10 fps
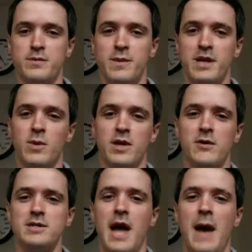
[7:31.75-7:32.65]
because what used
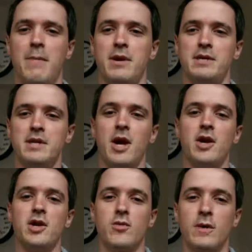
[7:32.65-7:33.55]
to happen is you